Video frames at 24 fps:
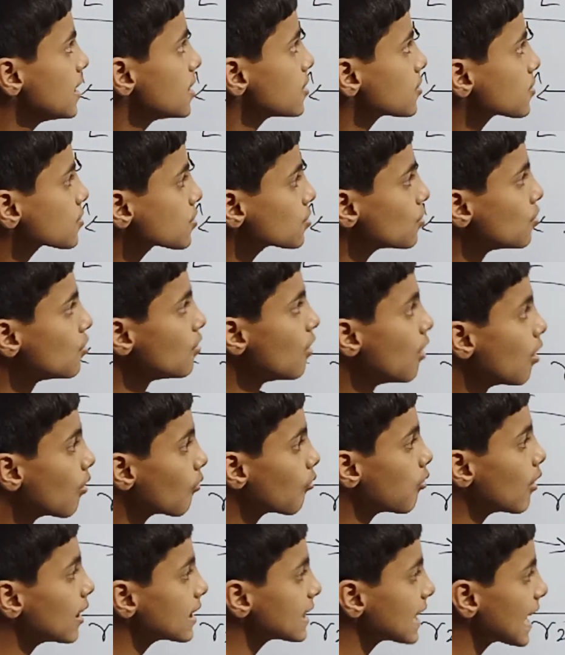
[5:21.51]
So,
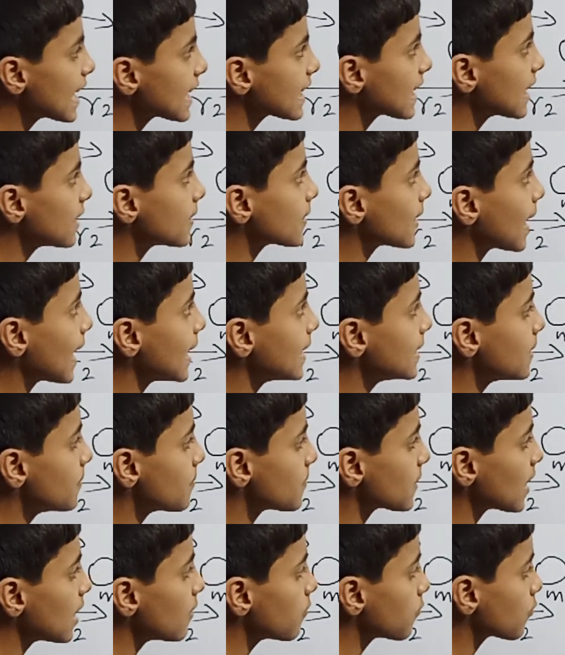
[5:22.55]
what I can write?
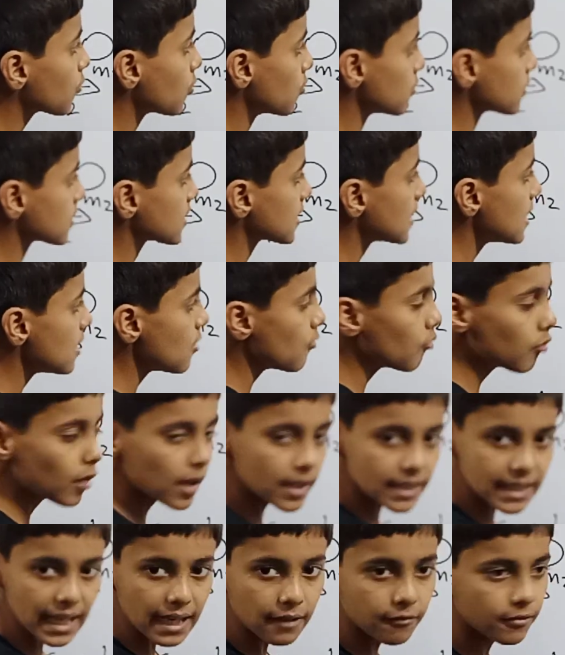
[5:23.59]
Of course,
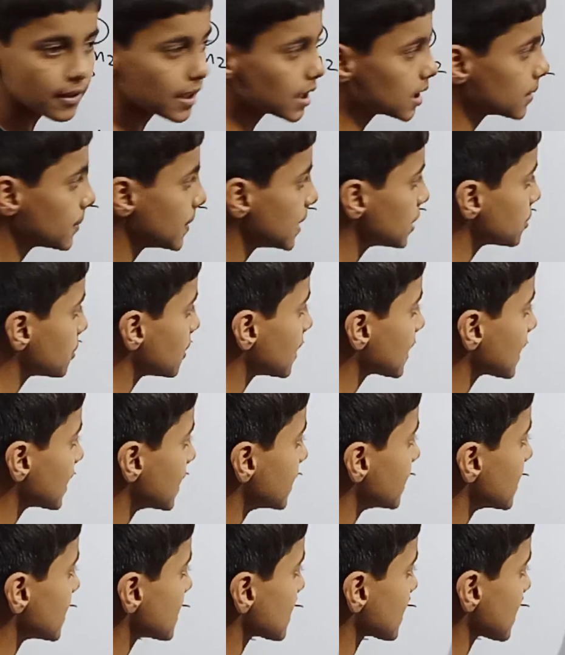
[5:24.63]
what I will be doing
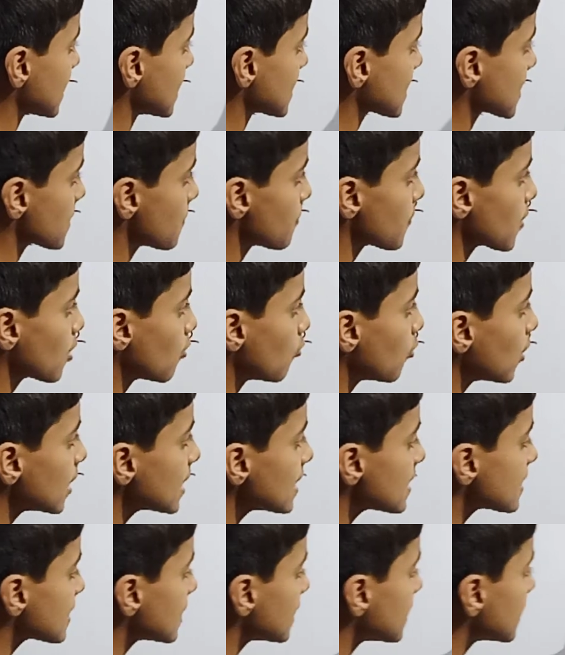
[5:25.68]
in this case?
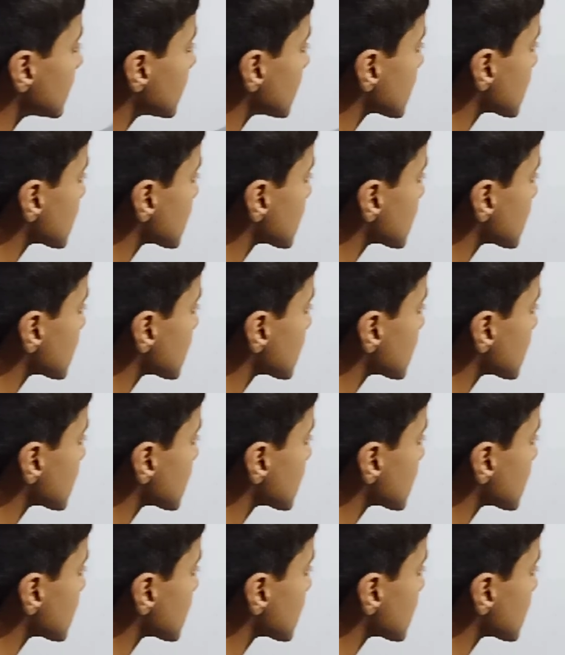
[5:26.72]
What is the